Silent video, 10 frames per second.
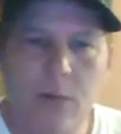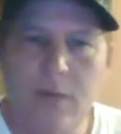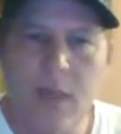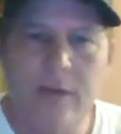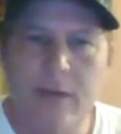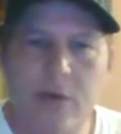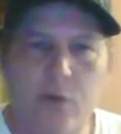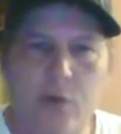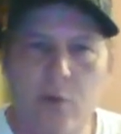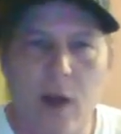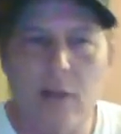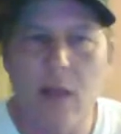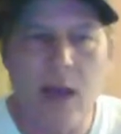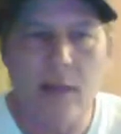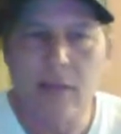they tell you a
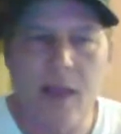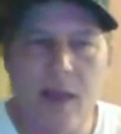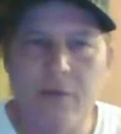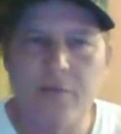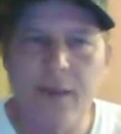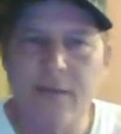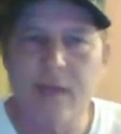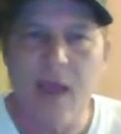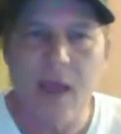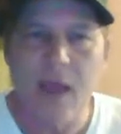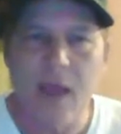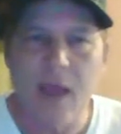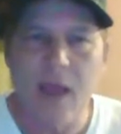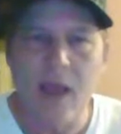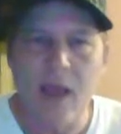lot. They have fantastic
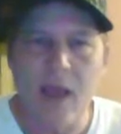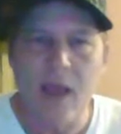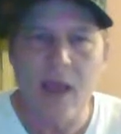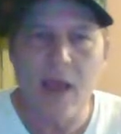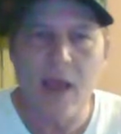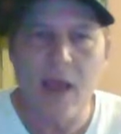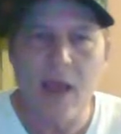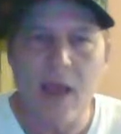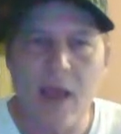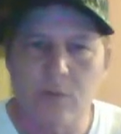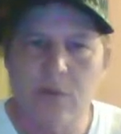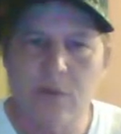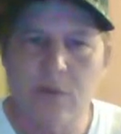videos.